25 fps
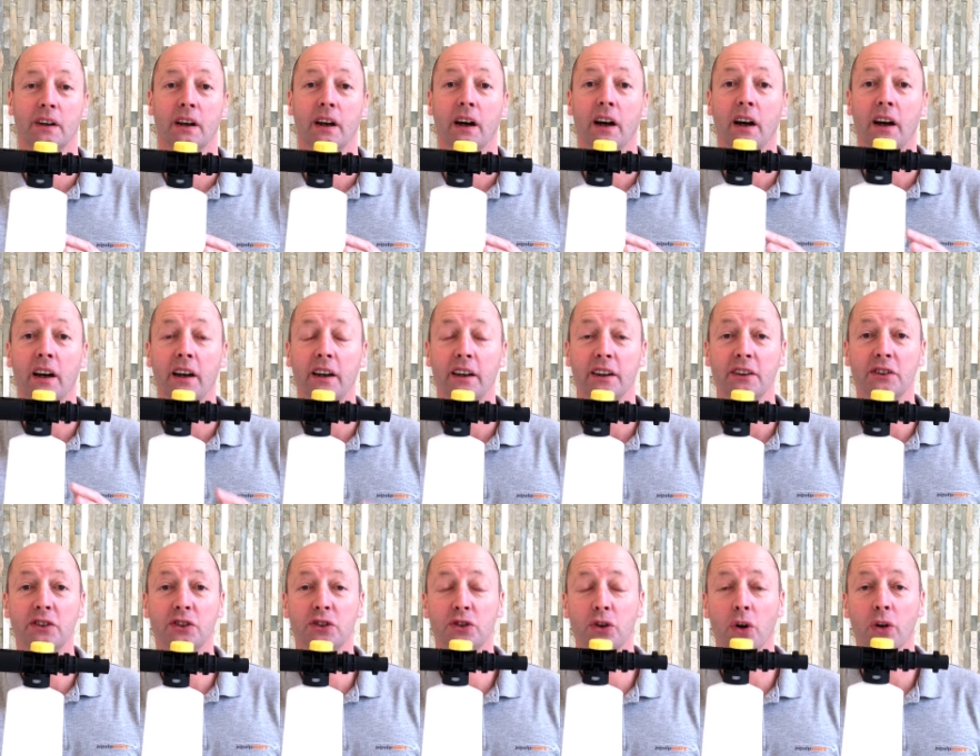Hi,
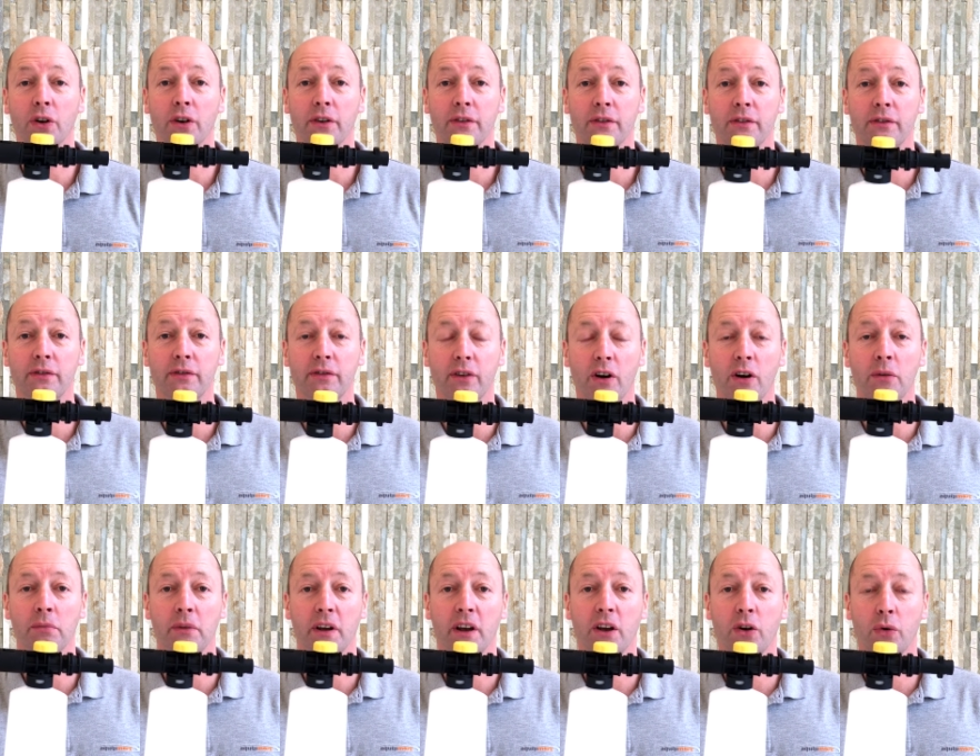it's Jonathan
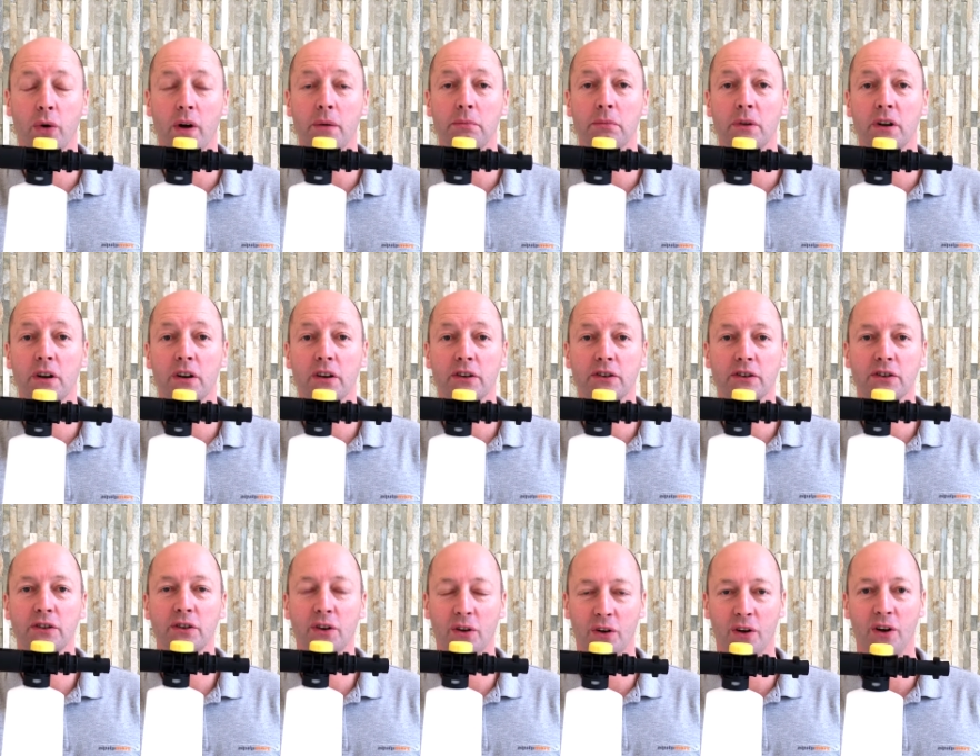from
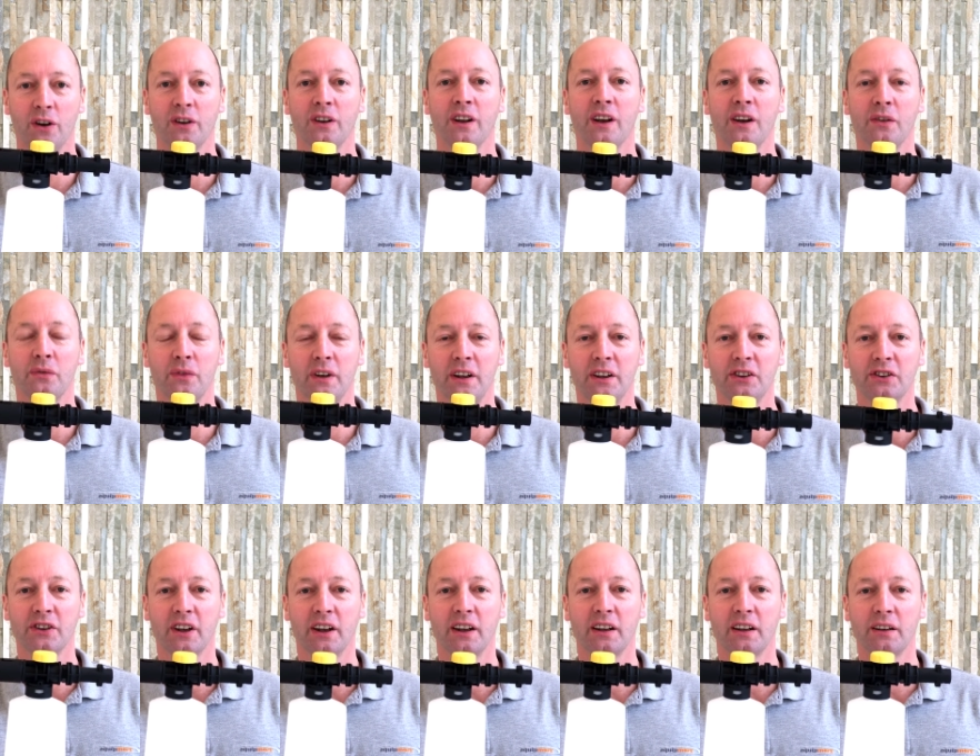Equipmart, your online
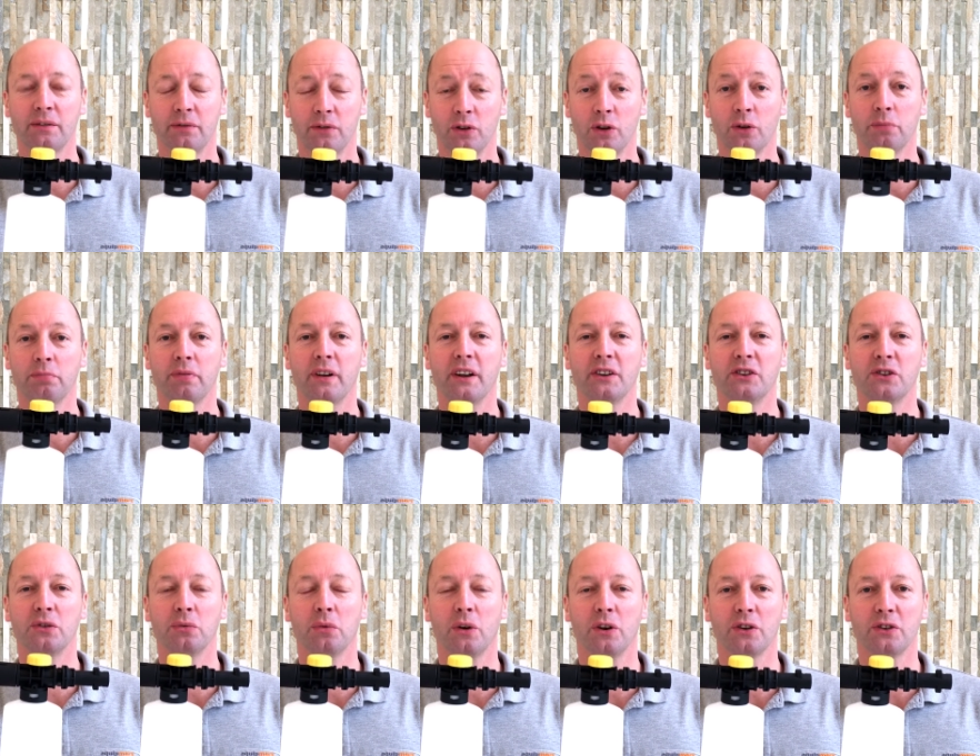retailer for
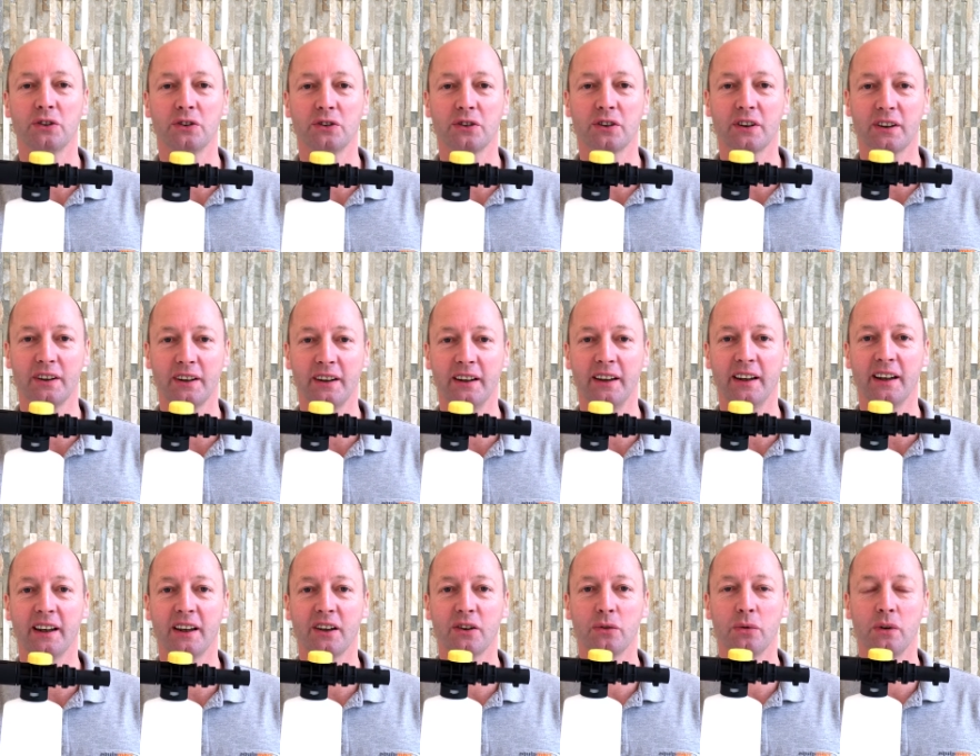pressure washers, cleaning
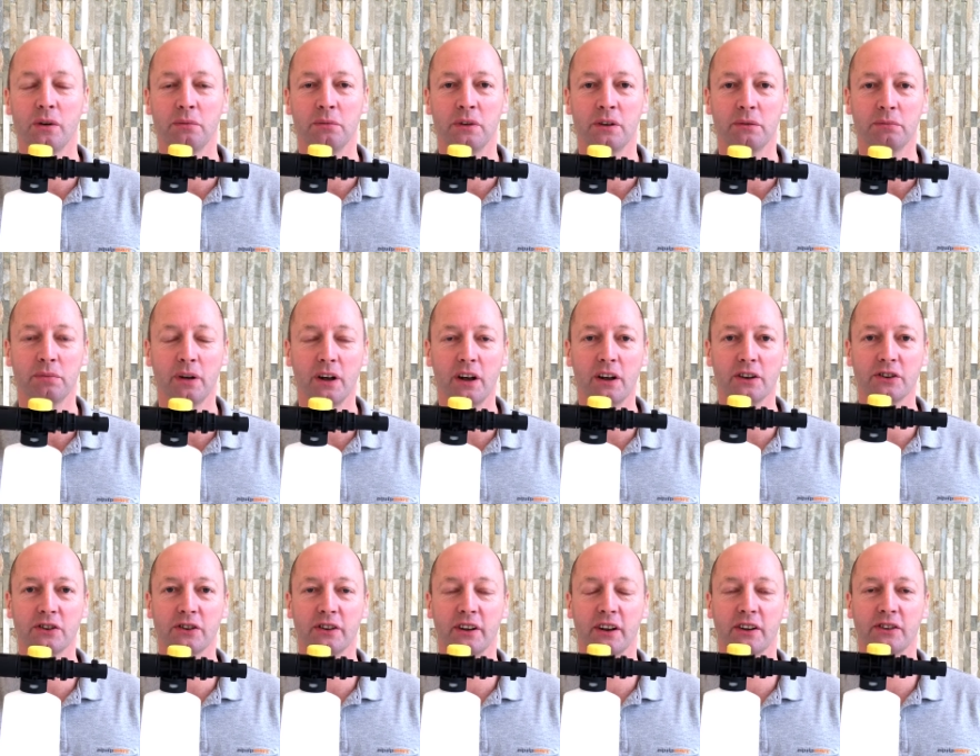equipment,
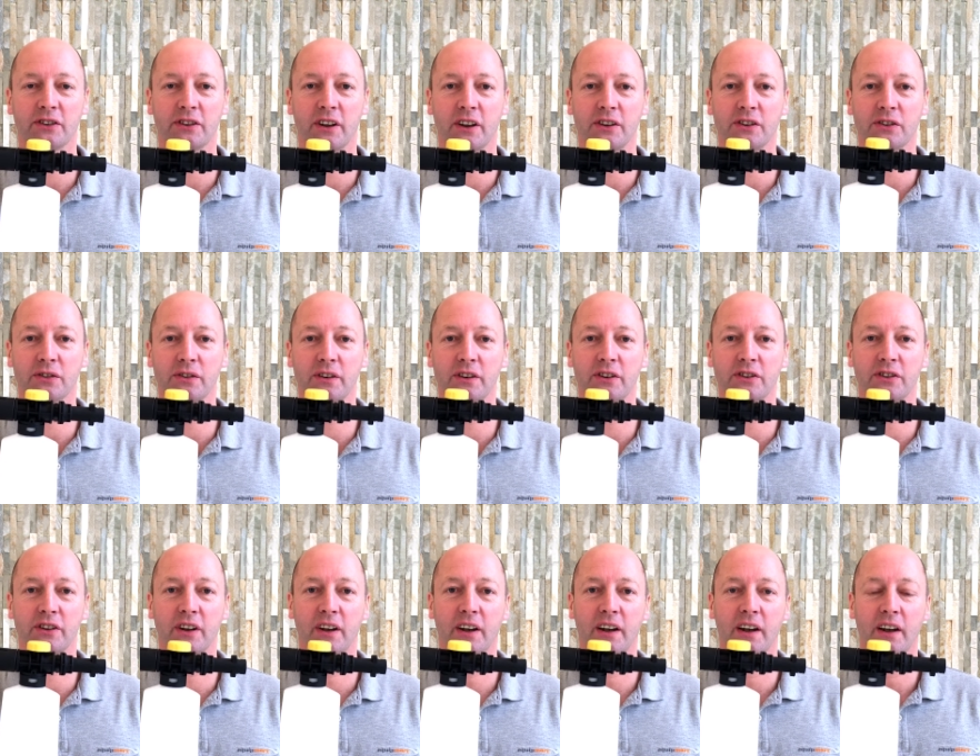parts and
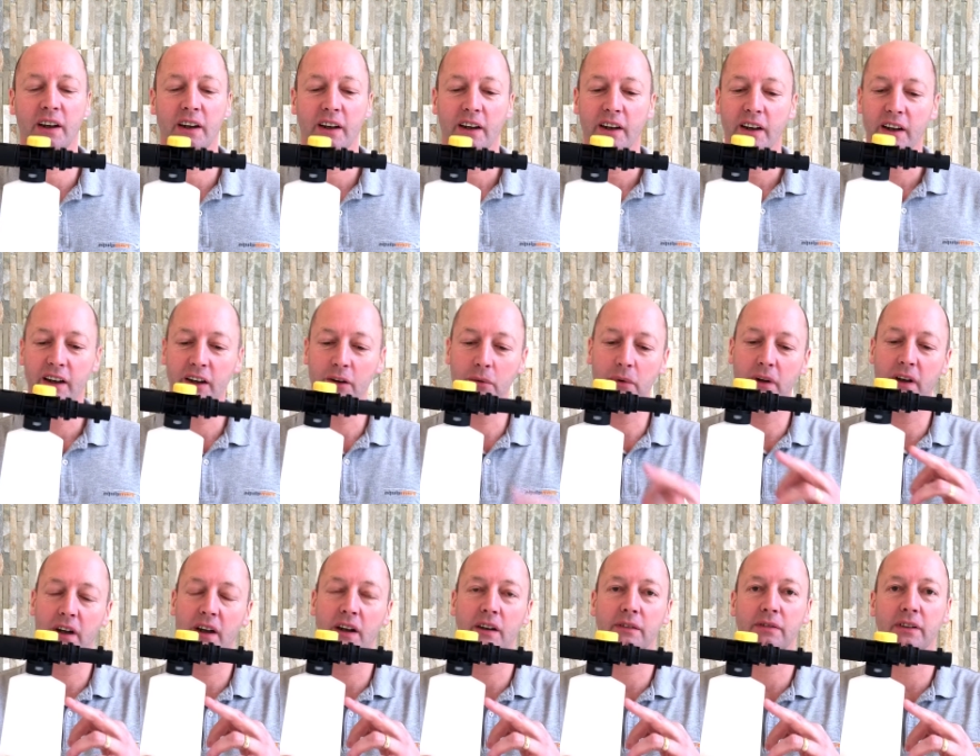accessories. Here we
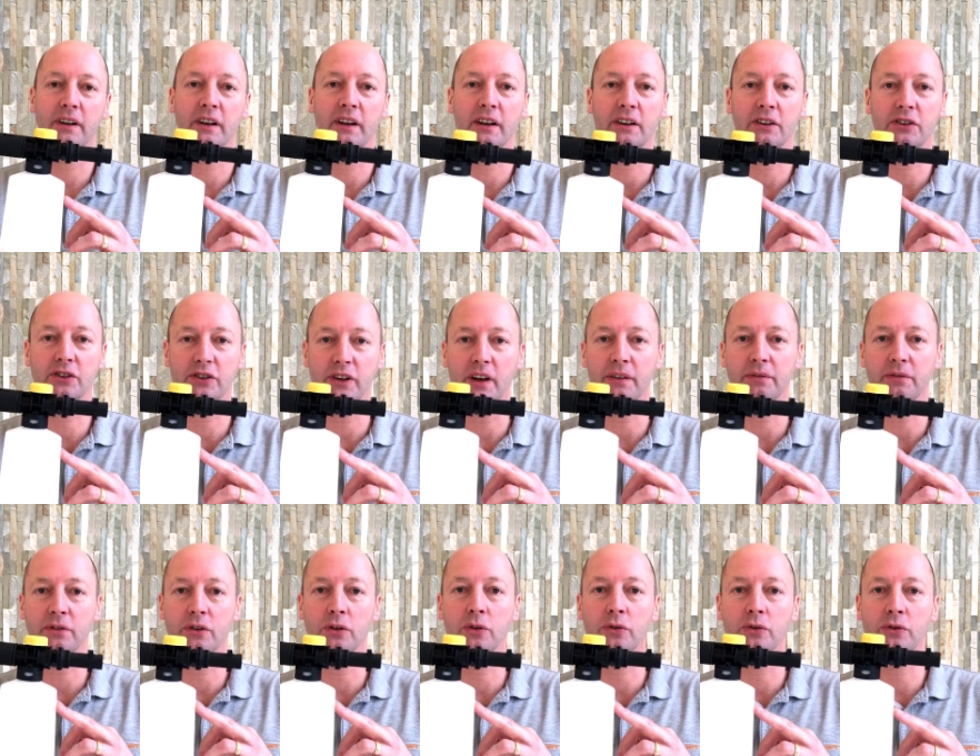have a
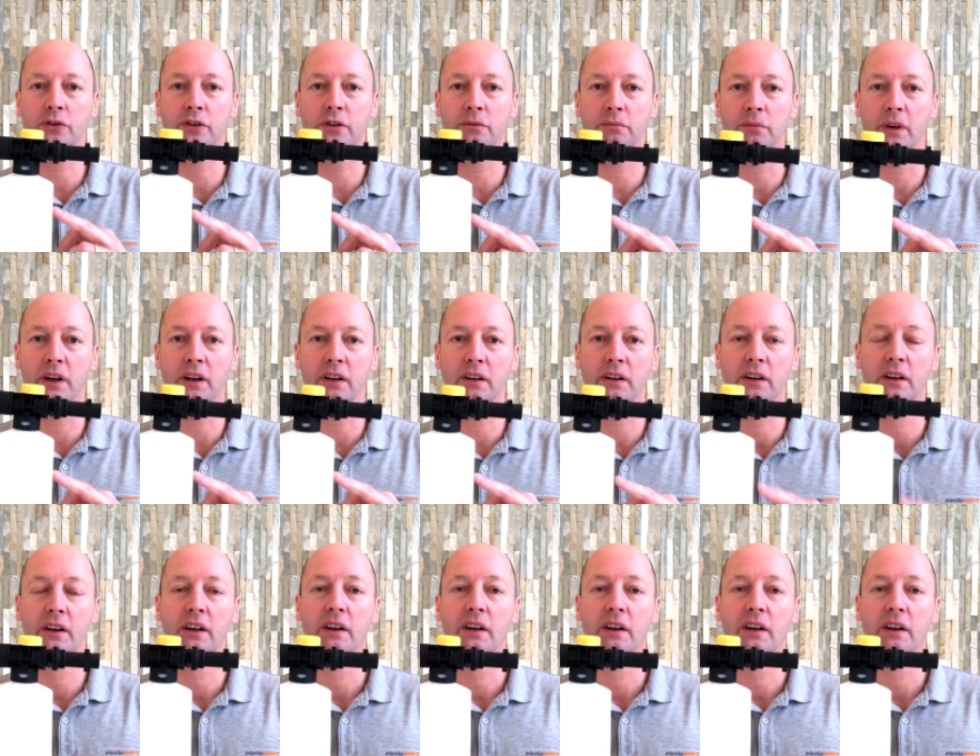700ml